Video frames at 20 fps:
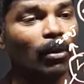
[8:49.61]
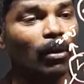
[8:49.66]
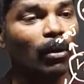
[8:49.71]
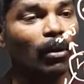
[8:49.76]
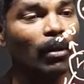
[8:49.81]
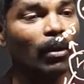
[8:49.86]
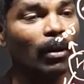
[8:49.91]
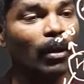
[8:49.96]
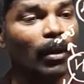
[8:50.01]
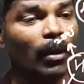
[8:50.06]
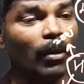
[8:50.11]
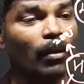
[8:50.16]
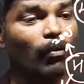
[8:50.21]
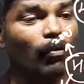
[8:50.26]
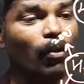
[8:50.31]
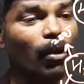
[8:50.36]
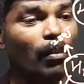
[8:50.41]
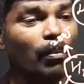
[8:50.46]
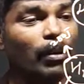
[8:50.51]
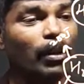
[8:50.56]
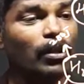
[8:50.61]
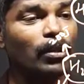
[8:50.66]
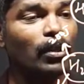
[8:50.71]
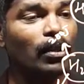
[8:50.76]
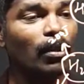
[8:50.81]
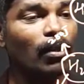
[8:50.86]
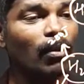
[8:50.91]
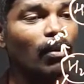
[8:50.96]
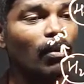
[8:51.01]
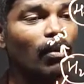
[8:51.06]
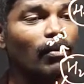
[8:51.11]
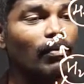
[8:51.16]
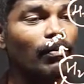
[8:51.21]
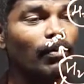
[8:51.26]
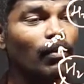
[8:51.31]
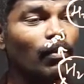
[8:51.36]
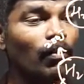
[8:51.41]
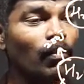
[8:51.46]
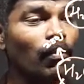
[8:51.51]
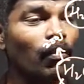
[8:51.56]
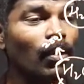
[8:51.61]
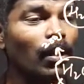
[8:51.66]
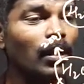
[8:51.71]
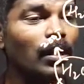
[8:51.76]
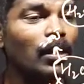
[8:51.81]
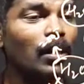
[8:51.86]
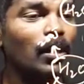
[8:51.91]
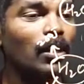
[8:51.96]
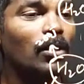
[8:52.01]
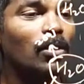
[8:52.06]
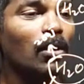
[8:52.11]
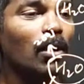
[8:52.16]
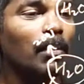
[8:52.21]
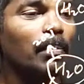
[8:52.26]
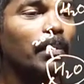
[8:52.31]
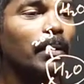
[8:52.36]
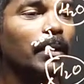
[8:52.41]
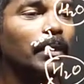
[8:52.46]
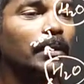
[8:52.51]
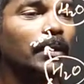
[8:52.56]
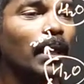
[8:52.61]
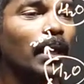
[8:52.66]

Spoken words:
or formation of water droplets